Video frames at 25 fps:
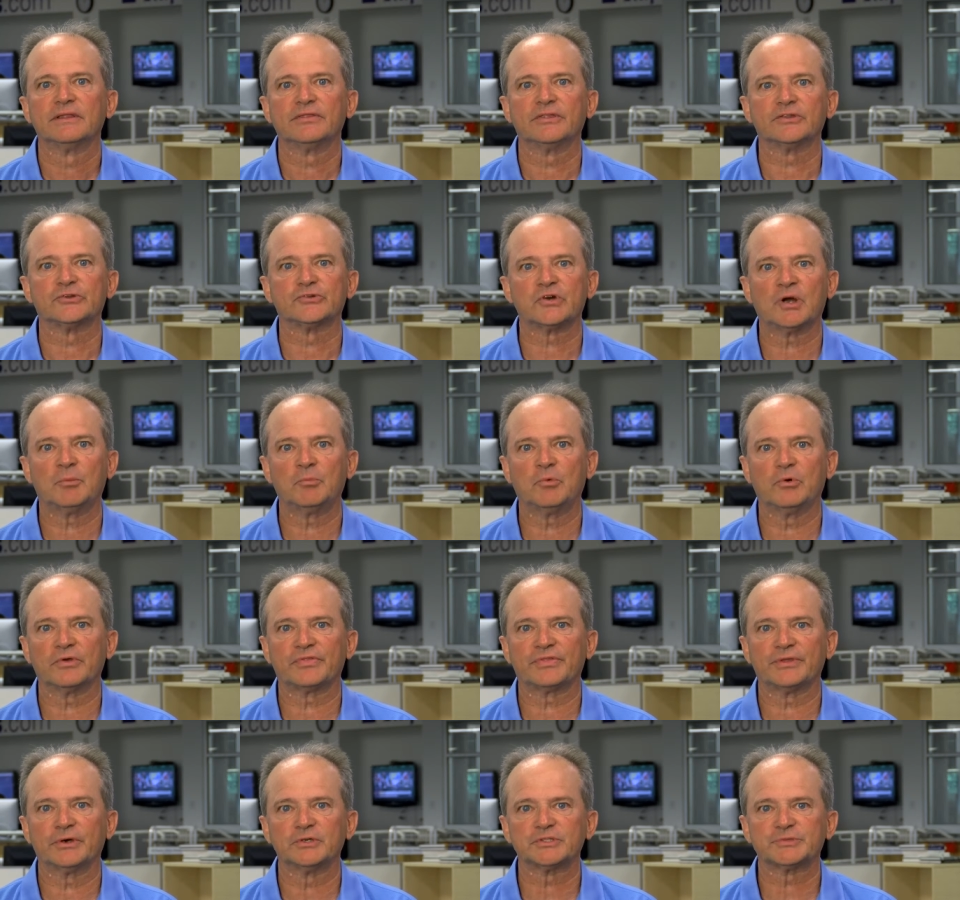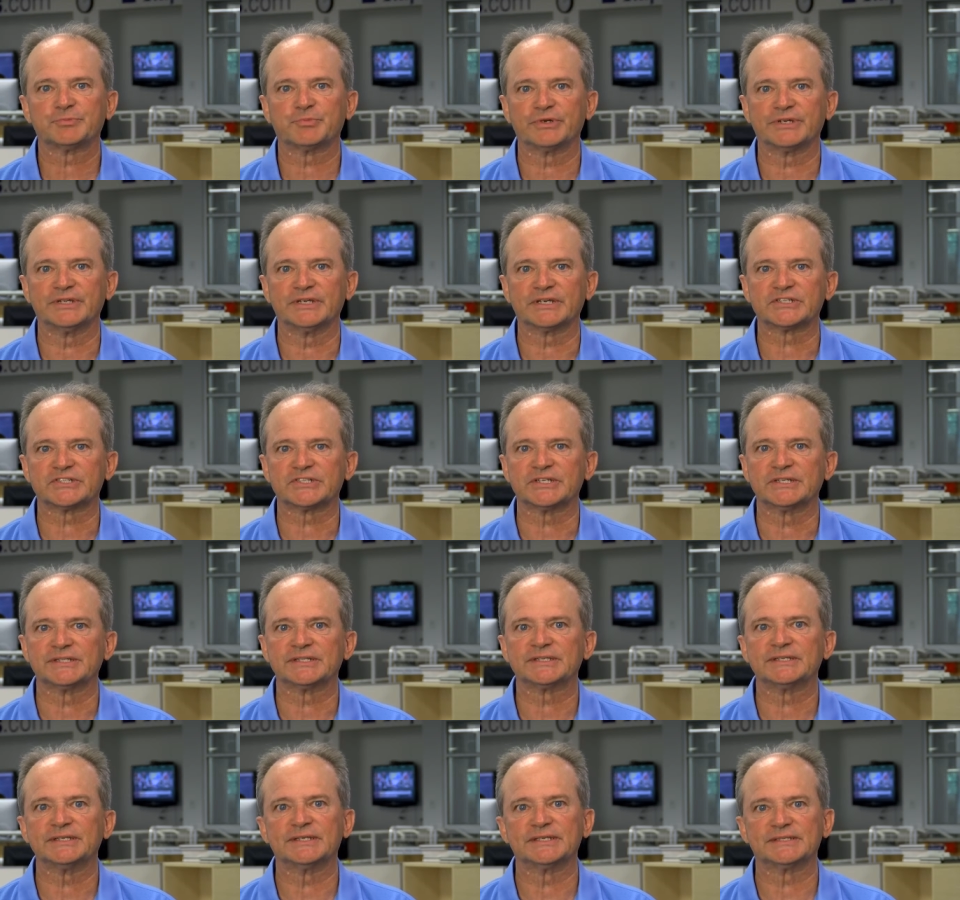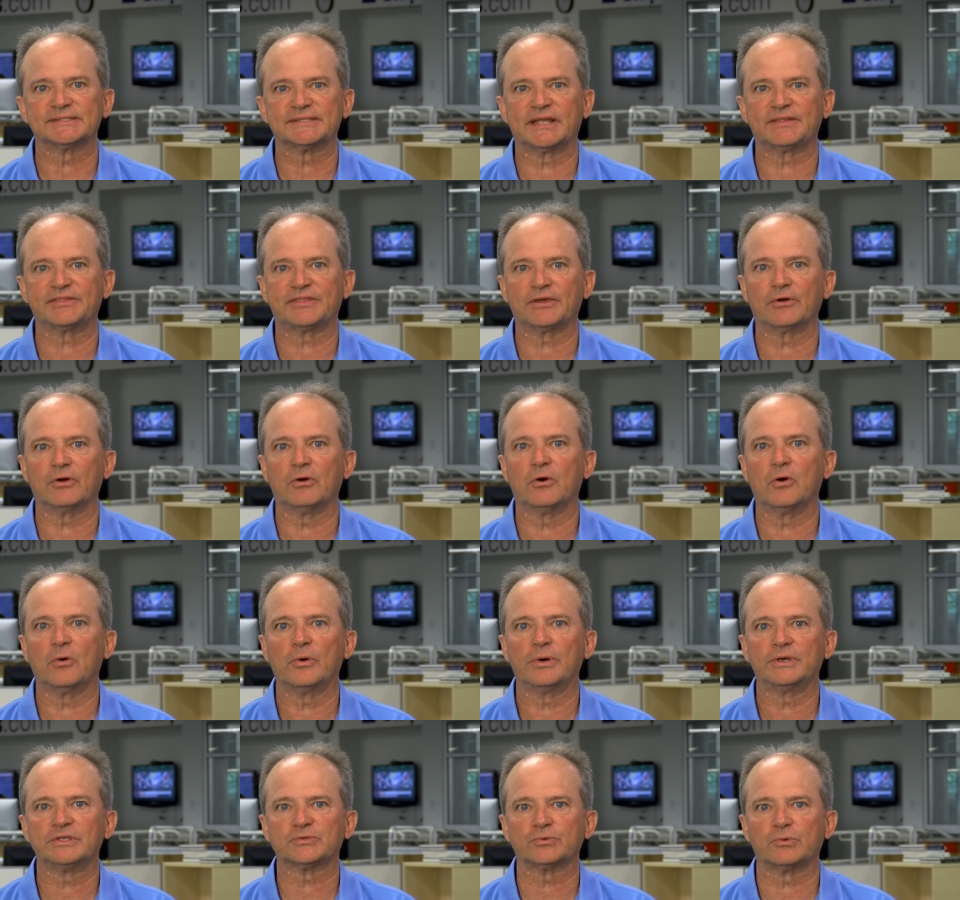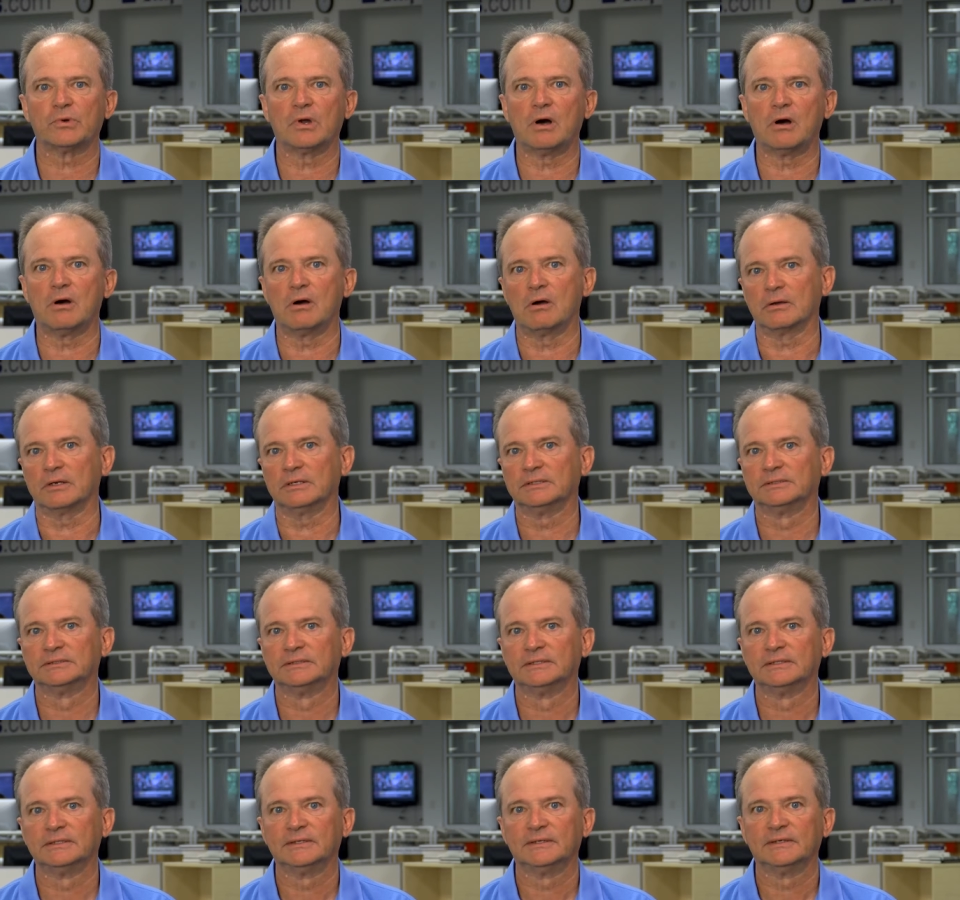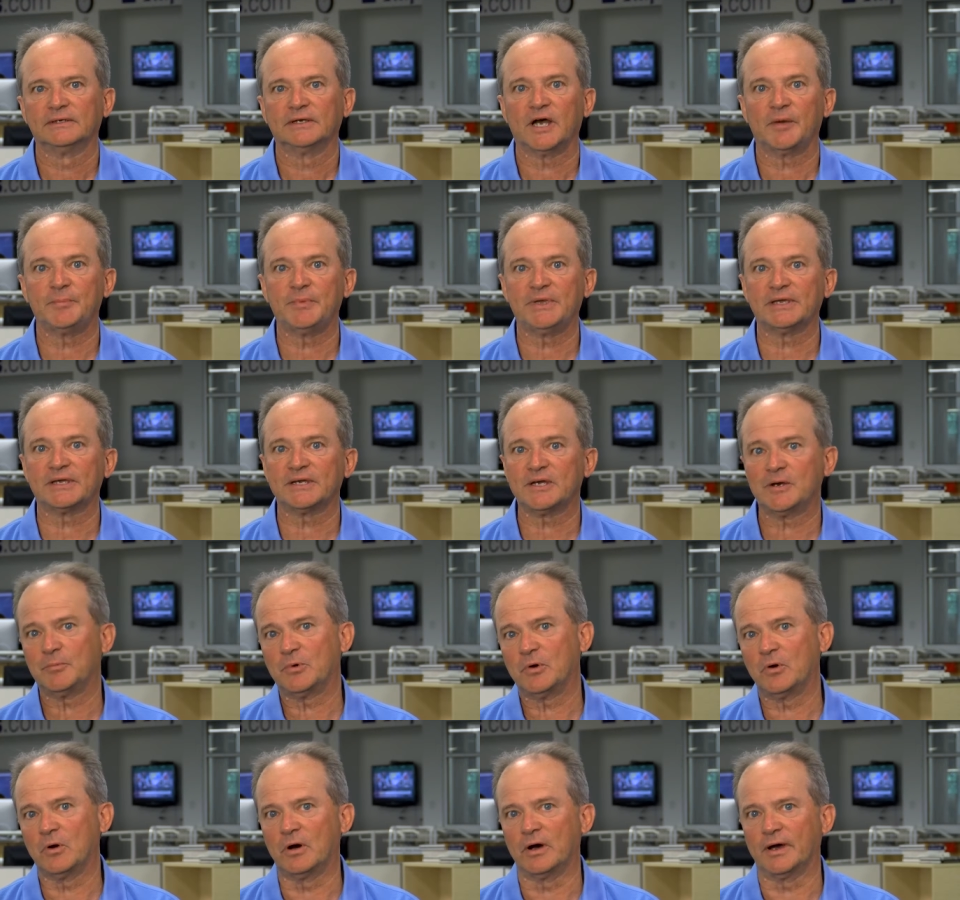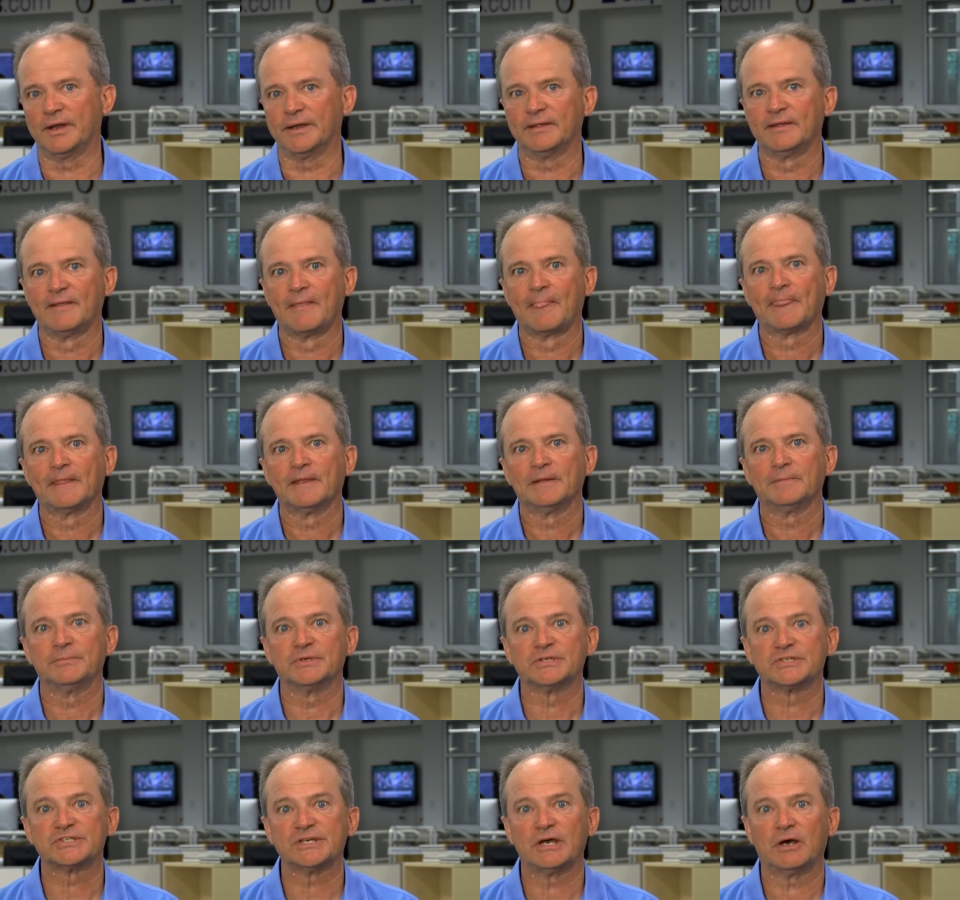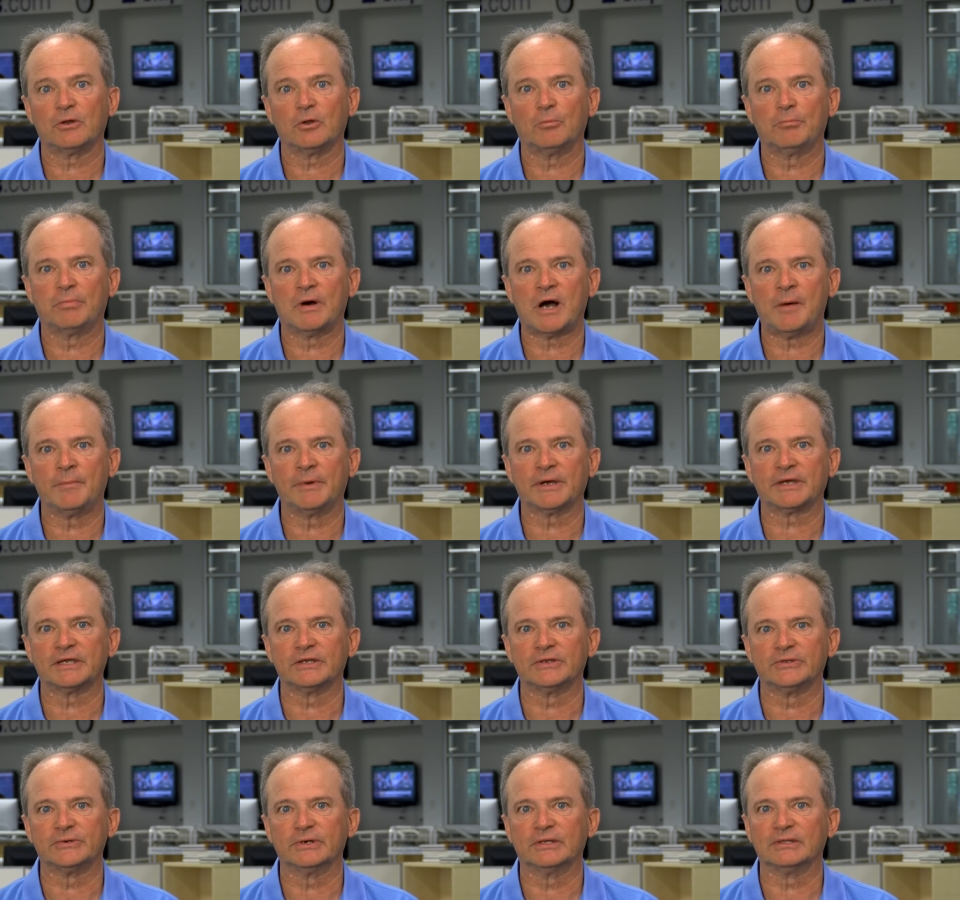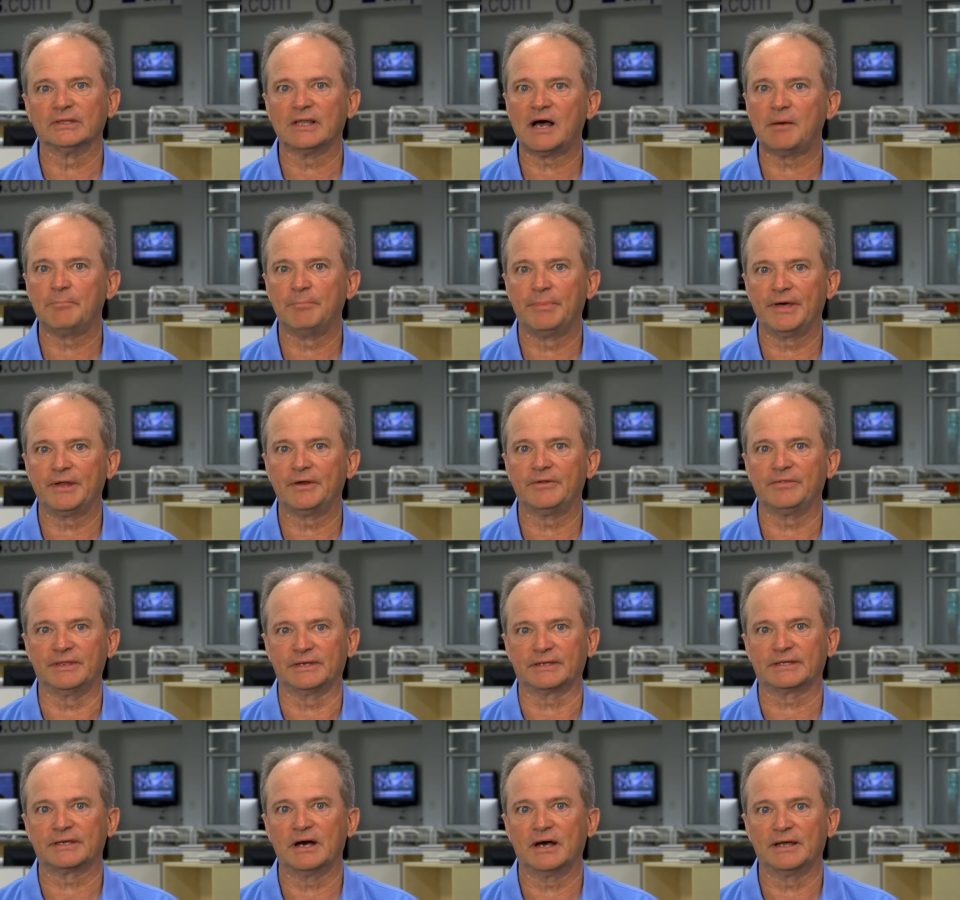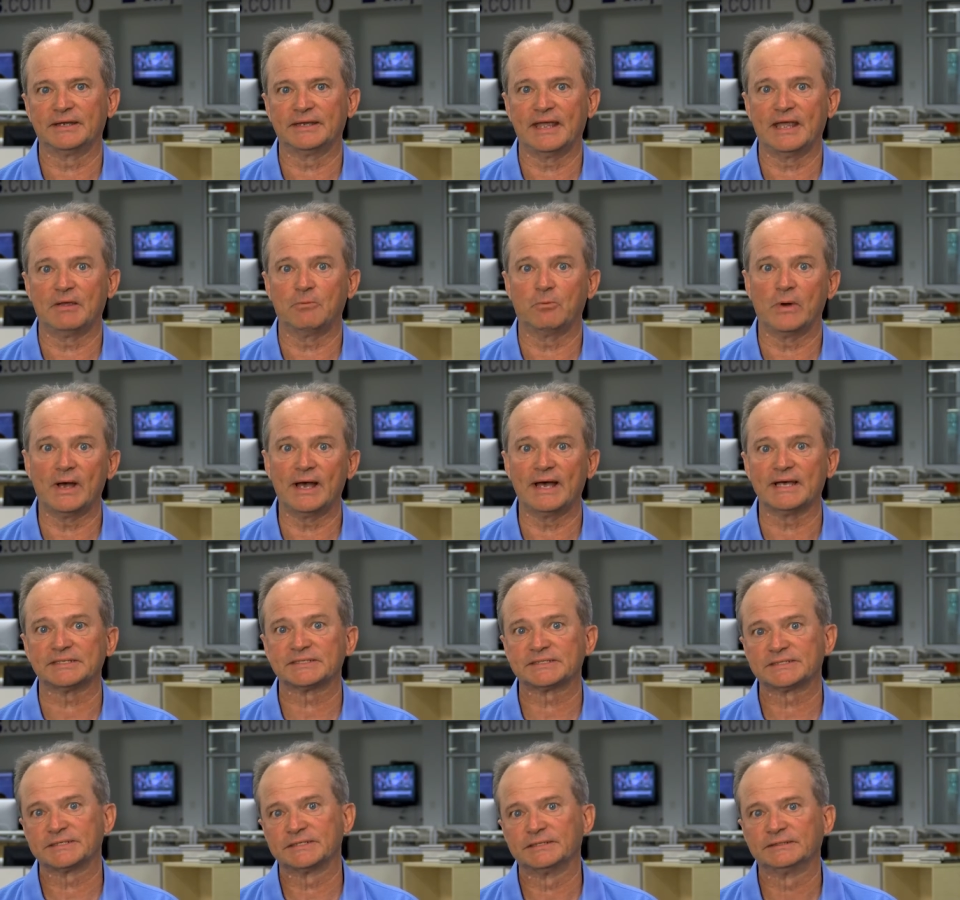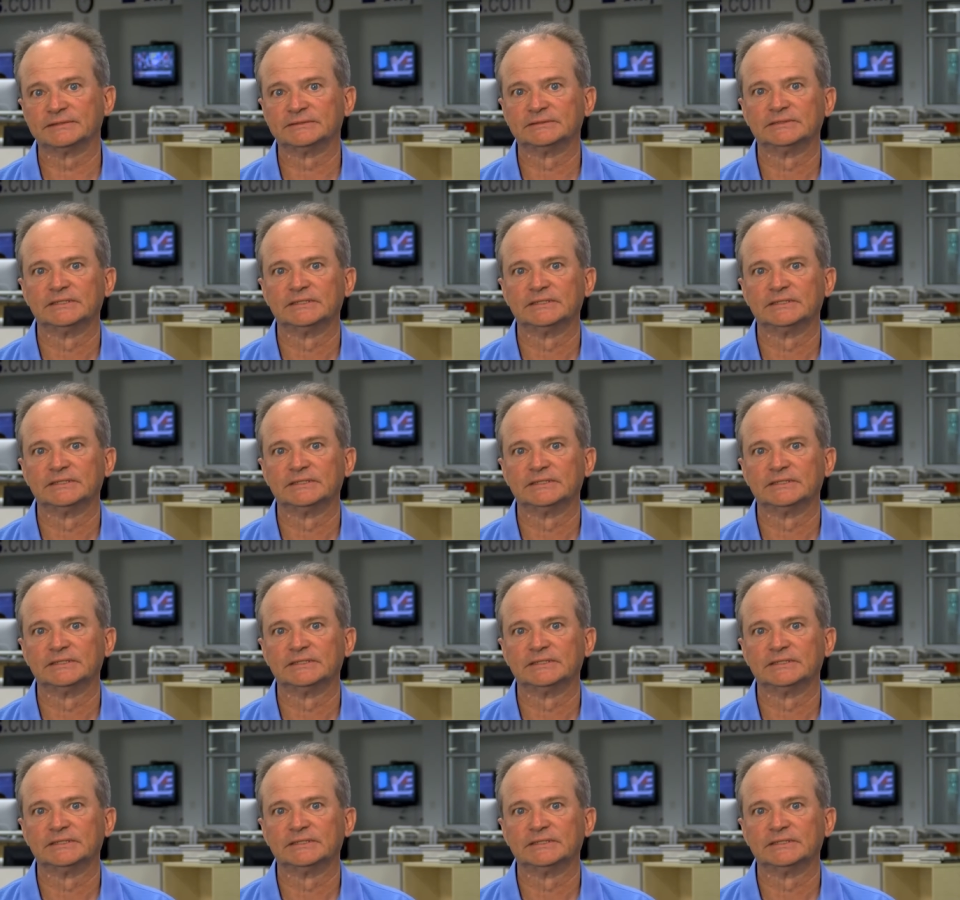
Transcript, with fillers: The trouble with those predictions is that they're always wrong. I mean, come on, Michelle Obama can do a lot better than Kanye West.